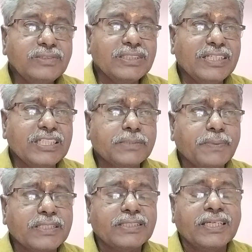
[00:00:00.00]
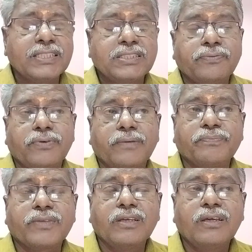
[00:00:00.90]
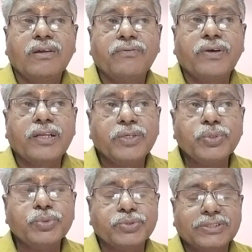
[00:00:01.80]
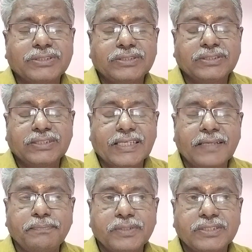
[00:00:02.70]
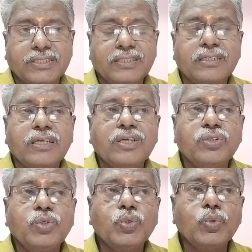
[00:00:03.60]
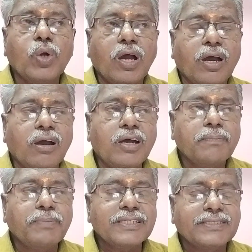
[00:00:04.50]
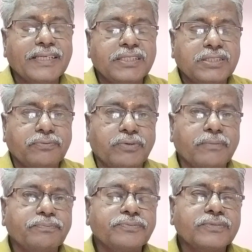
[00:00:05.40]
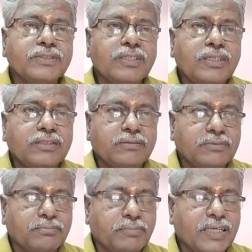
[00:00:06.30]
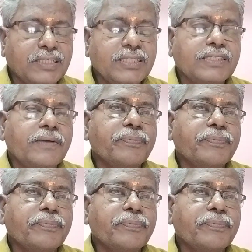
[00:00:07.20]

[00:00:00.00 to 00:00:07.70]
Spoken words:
is plus ing form. For you, second person, you are plus ing form. Mind it.